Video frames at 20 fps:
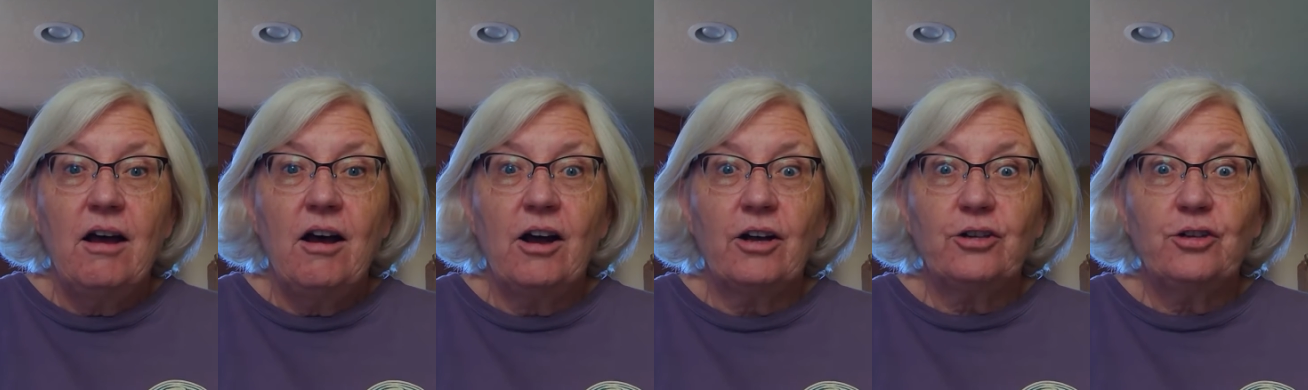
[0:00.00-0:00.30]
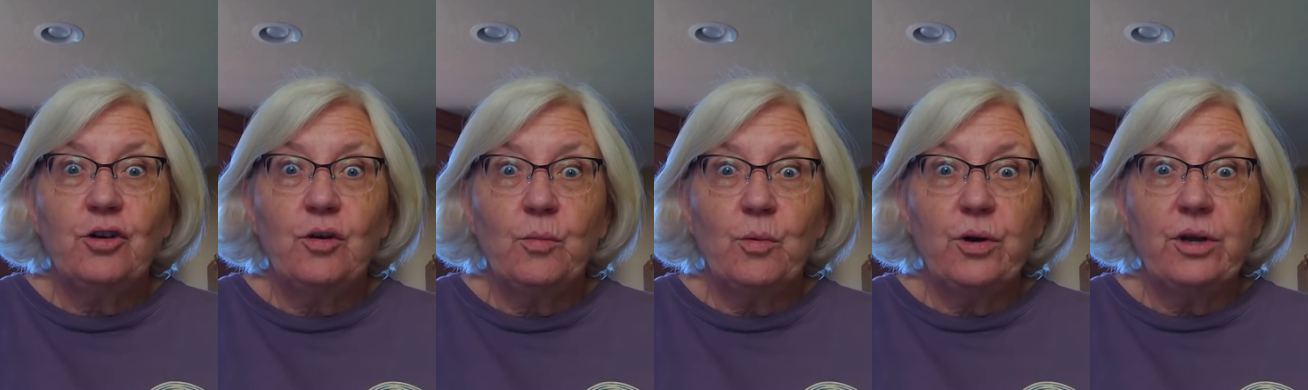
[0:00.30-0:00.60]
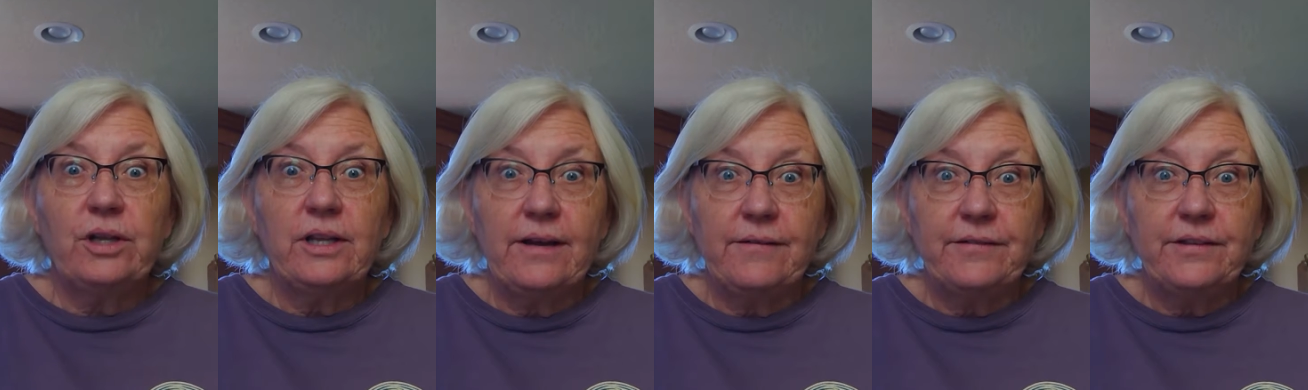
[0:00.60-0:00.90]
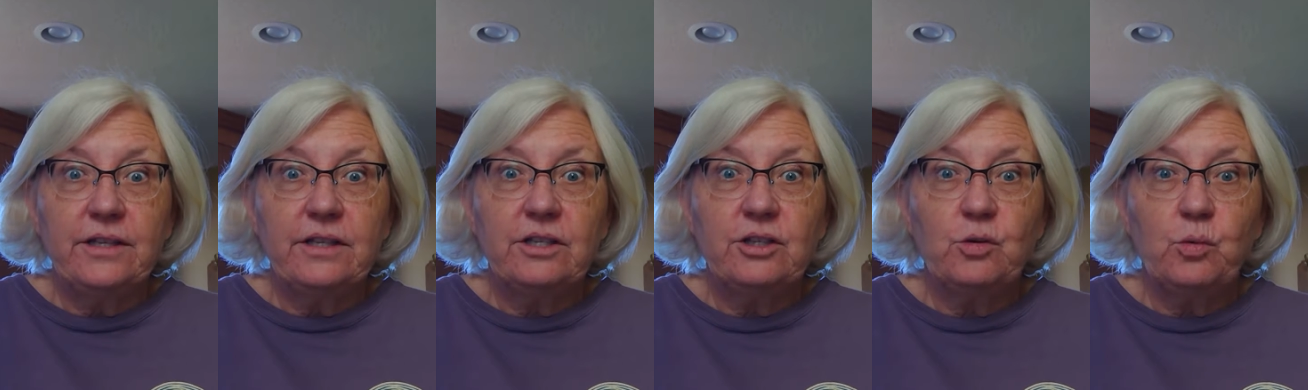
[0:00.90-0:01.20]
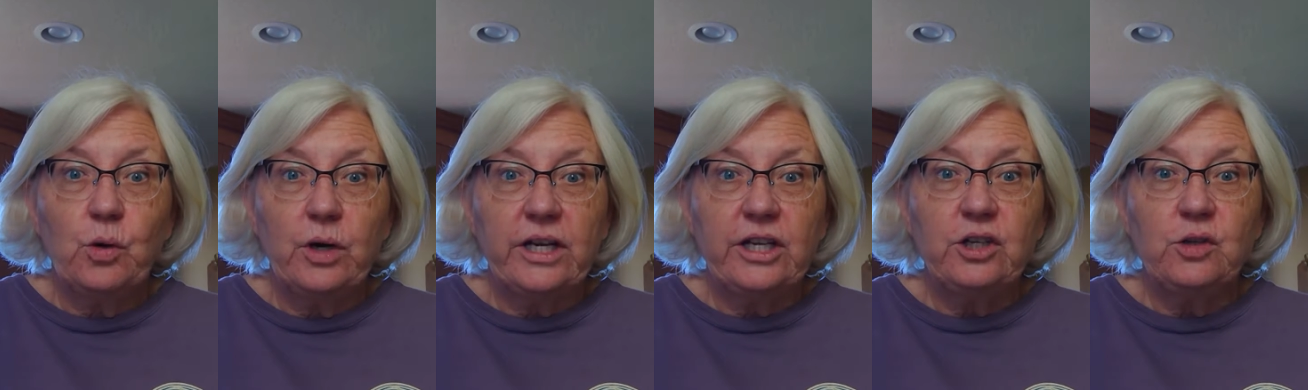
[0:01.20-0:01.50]
October 11th,
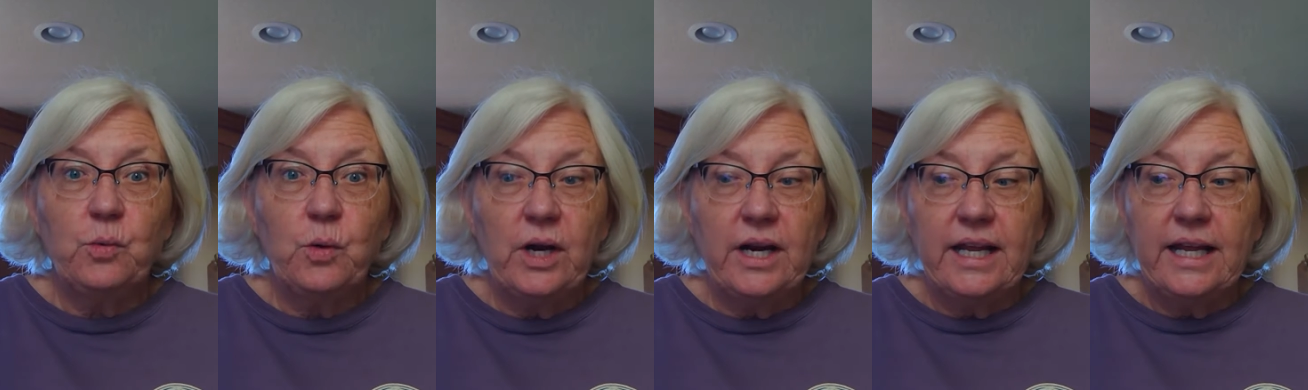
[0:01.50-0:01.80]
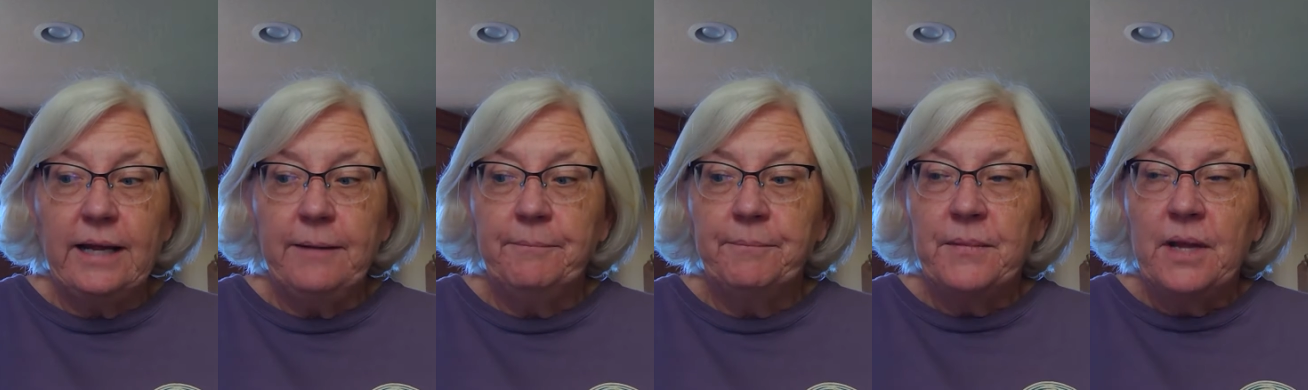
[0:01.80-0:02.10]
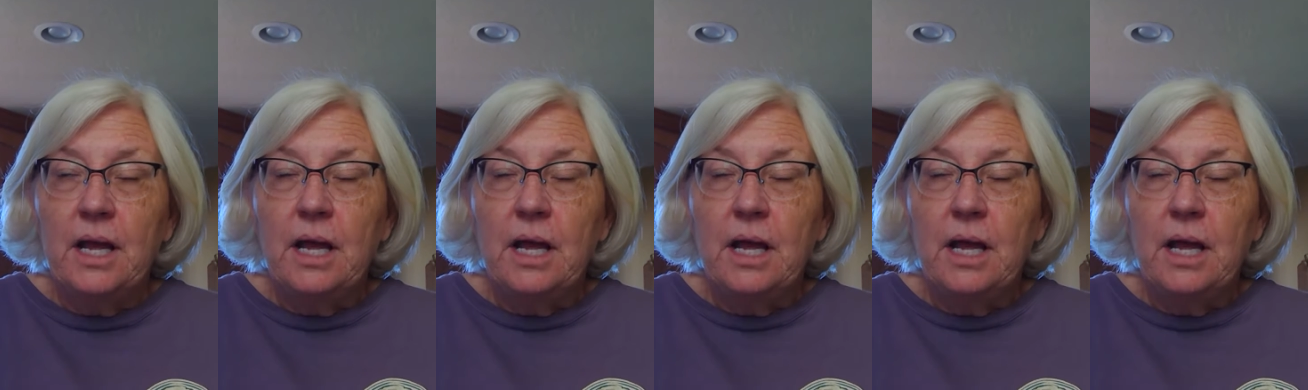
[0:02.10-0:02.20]
2020,